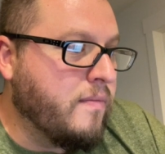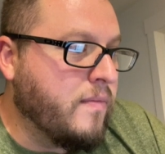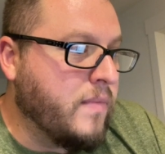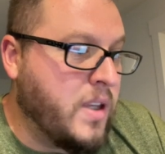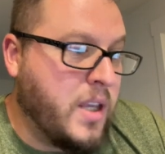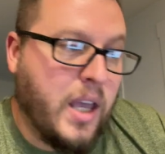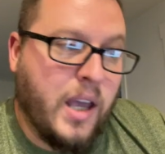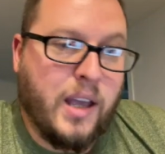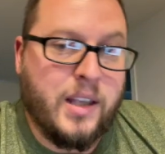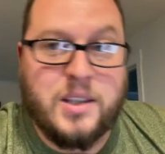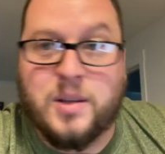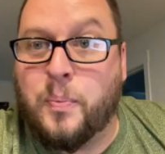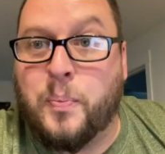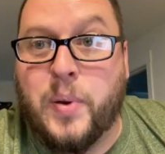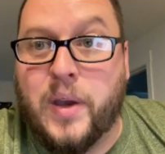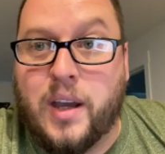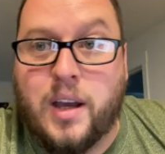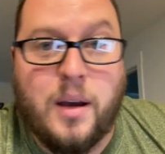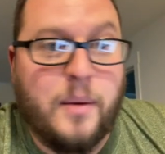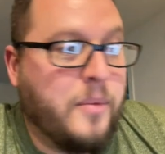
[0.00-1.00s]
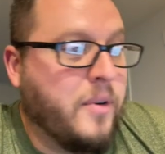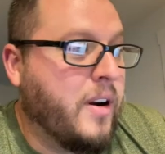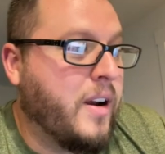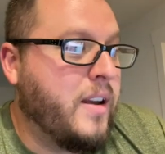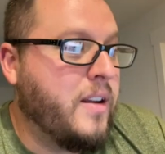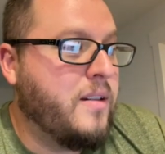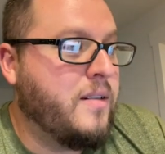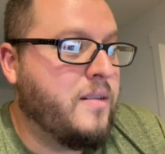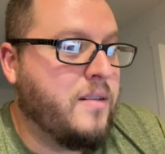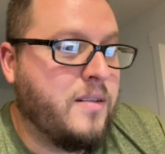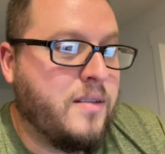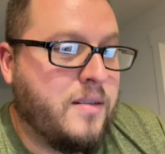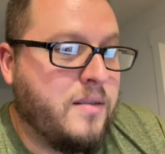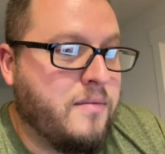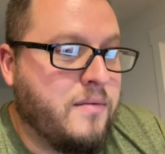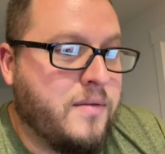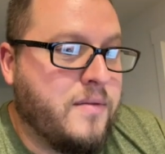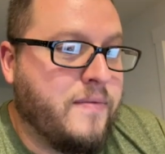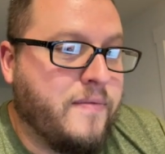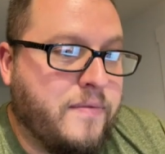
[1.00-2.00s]
Yeah, it's a big upgrade.
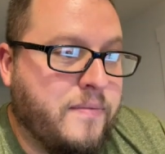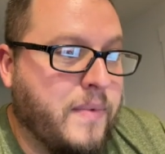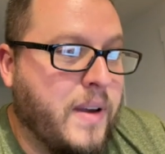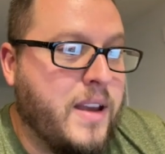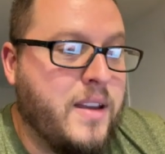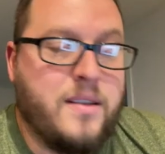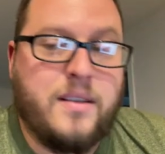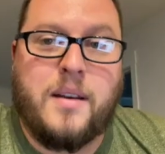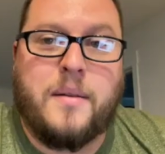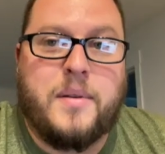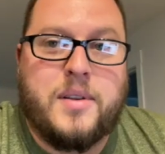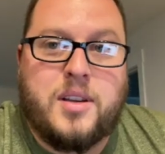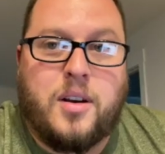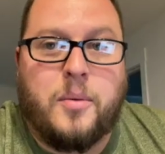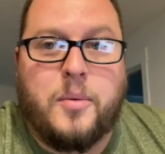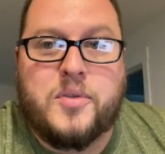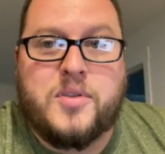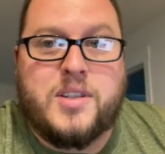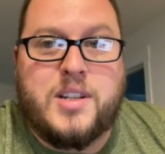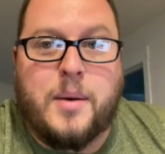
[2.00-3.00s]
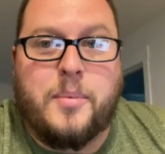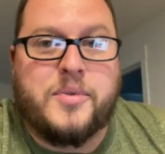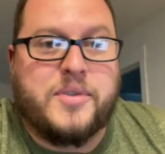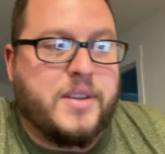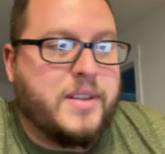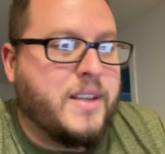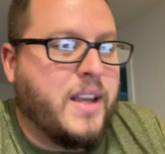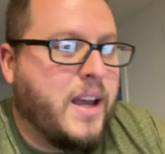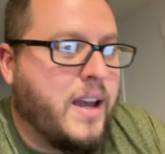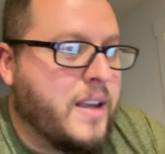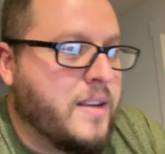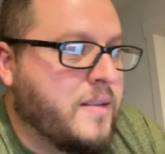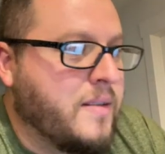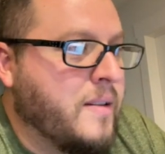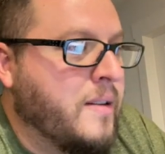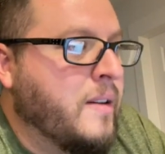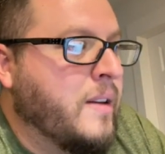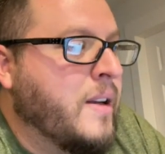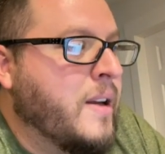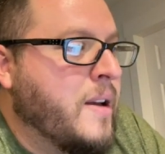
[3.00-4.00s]
It almost doubles the size.
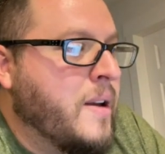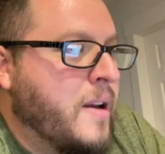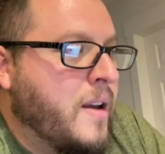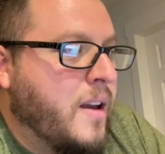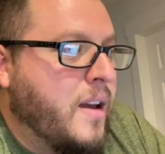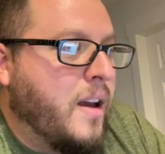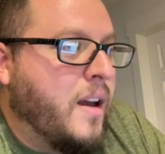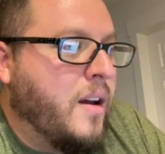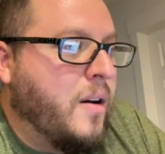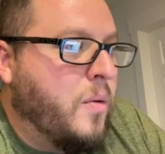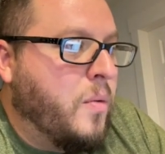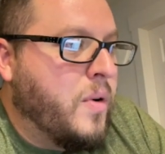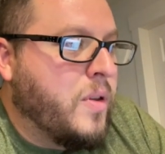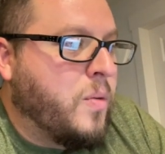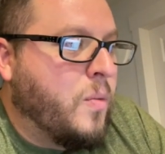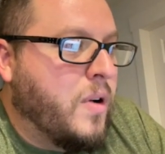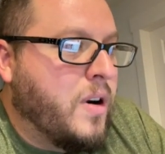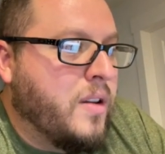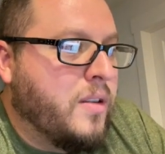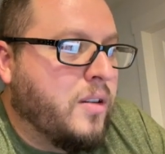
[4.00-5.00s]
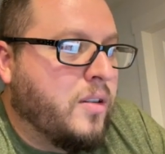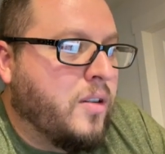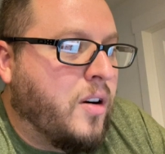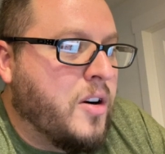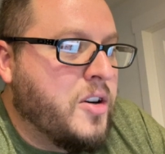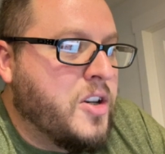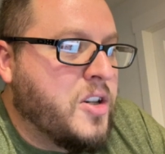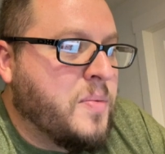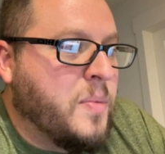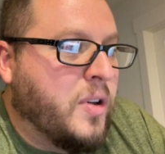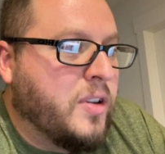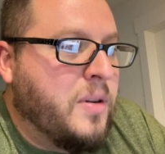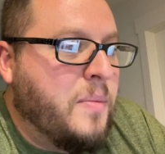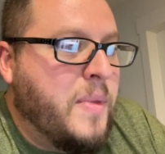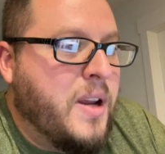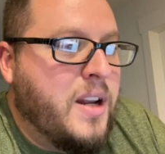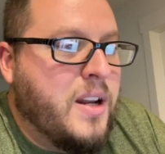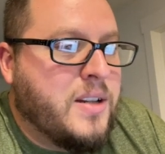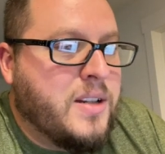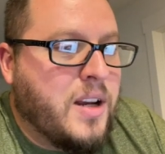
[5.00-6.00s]
With one of the largest
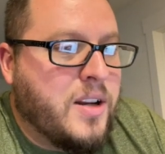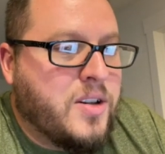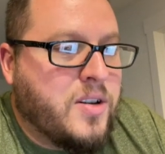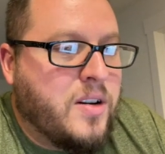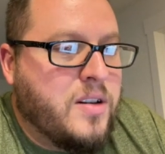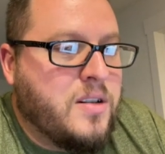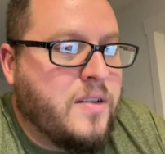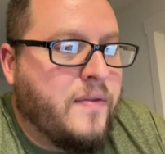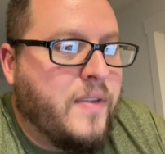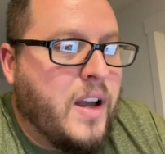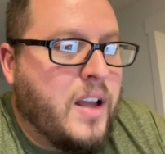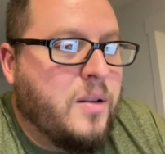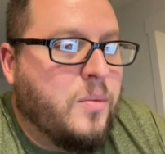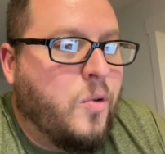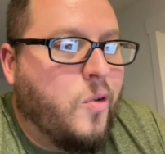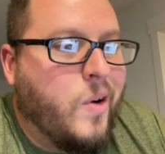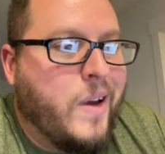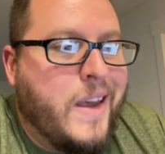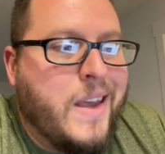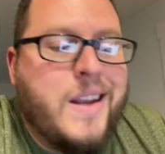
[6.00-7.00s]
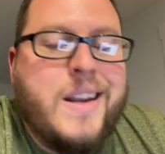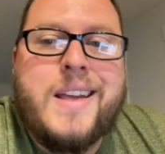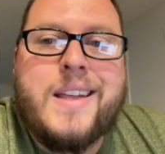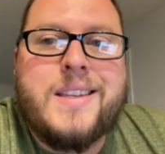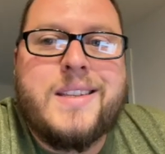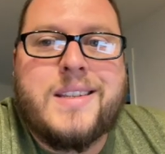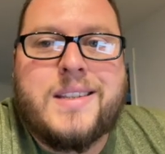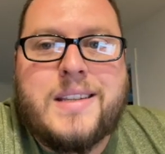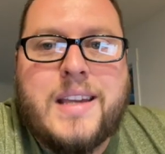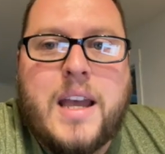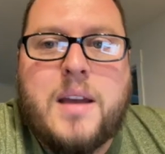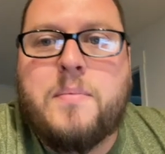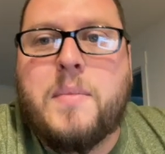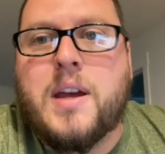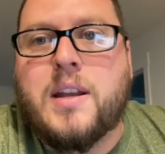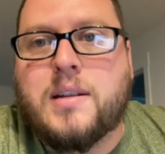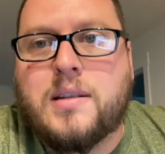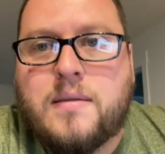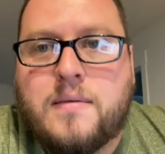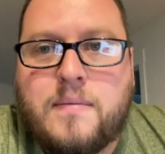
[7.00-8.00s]
multimedia touchscreens available in its
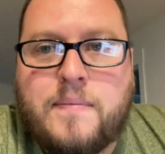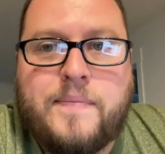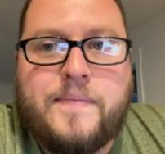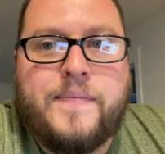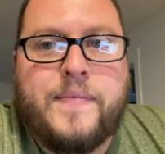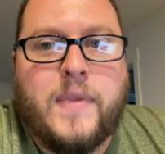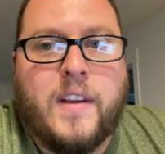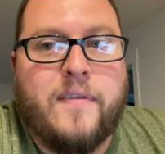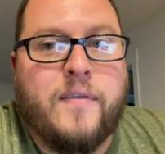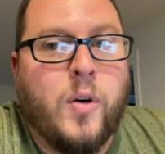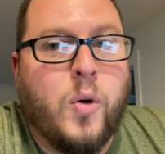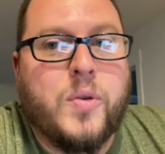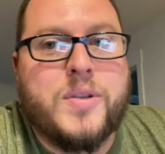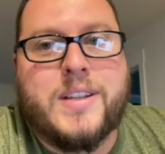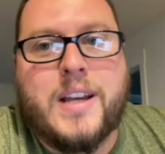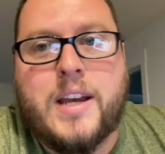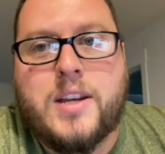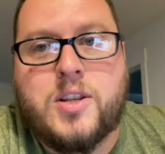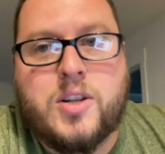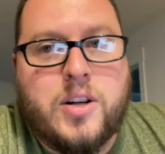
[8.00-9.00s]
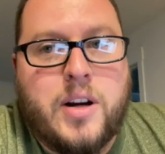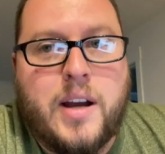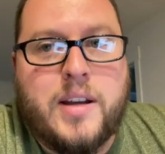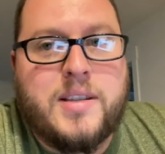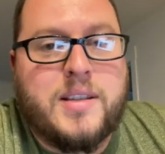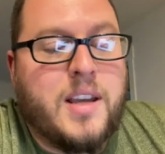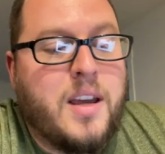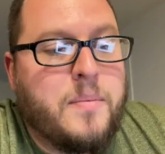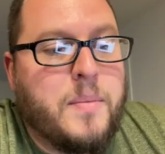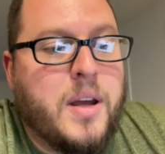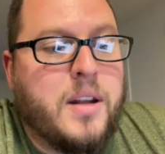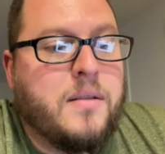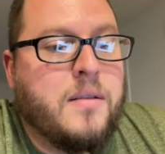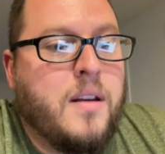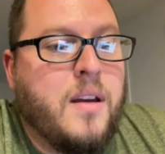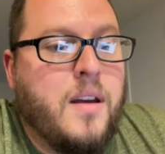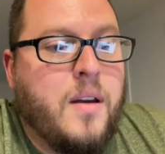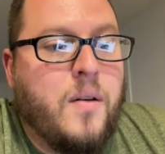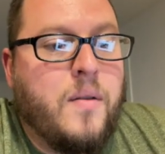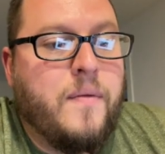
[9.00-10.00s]
segment. Full-size truck segment.
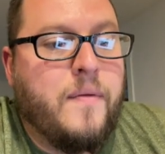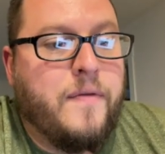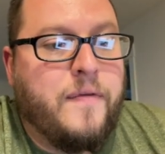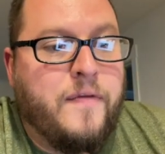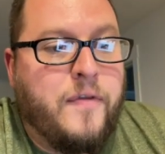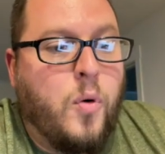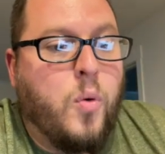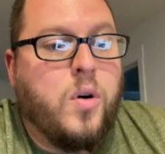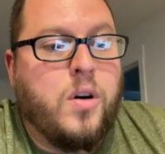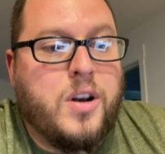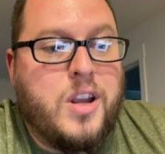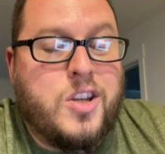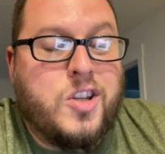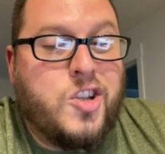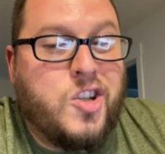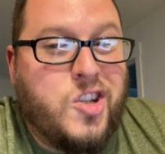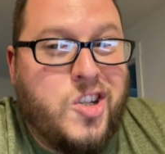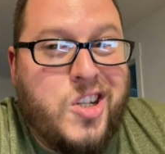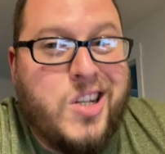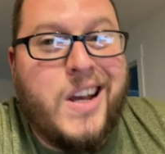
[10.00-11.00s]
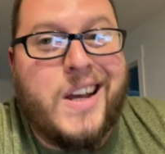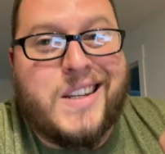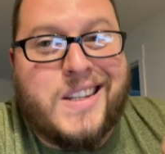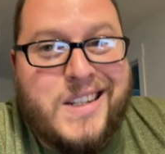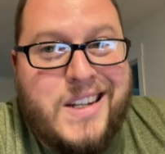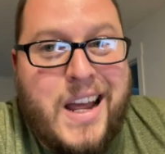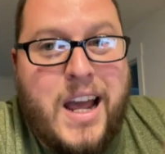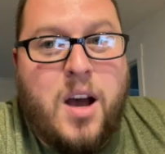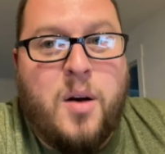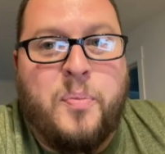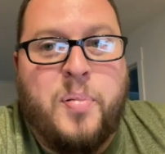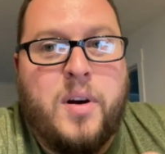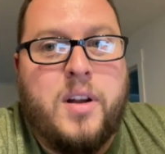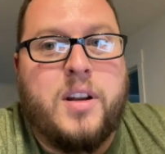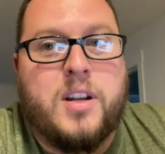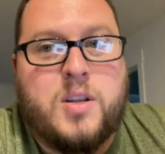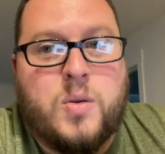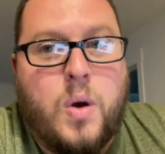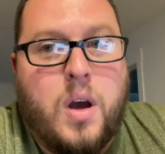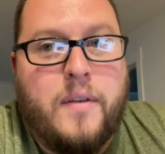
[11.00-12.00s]
Ford is just now putting
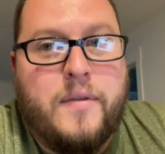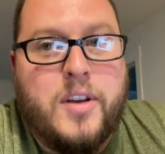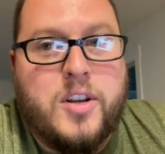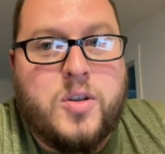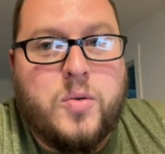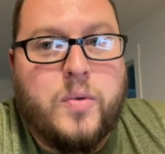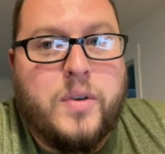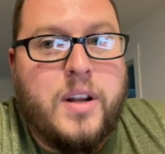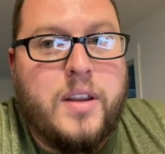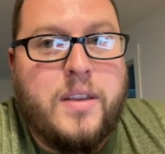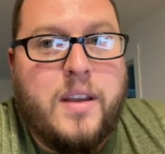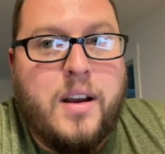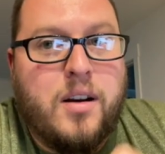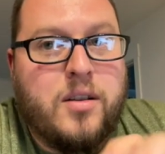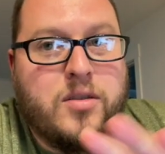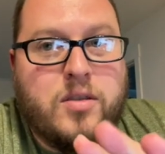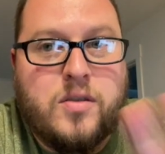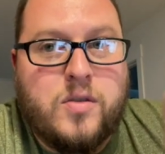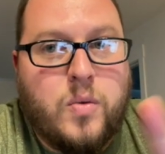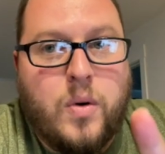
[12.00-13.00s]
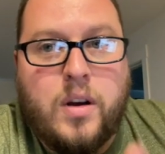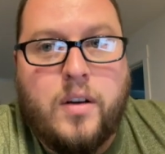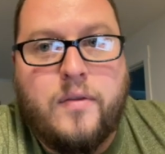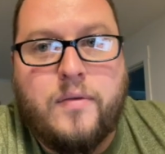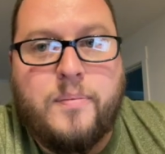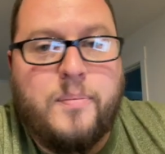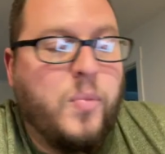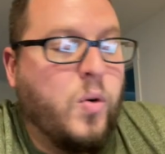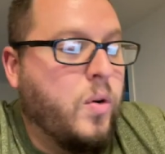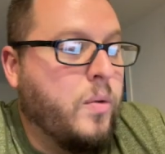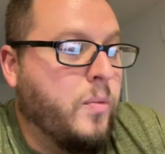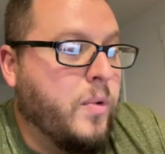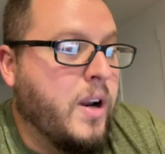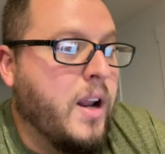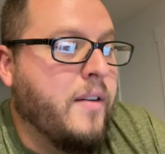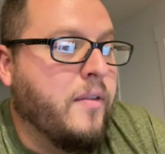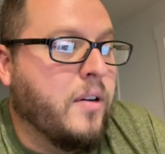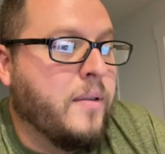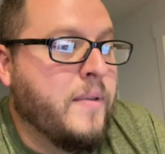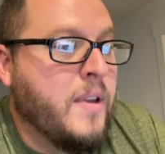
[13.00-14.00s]
a 12-inch one in there, or 12 point
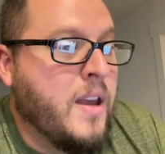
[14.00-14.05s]
whatever.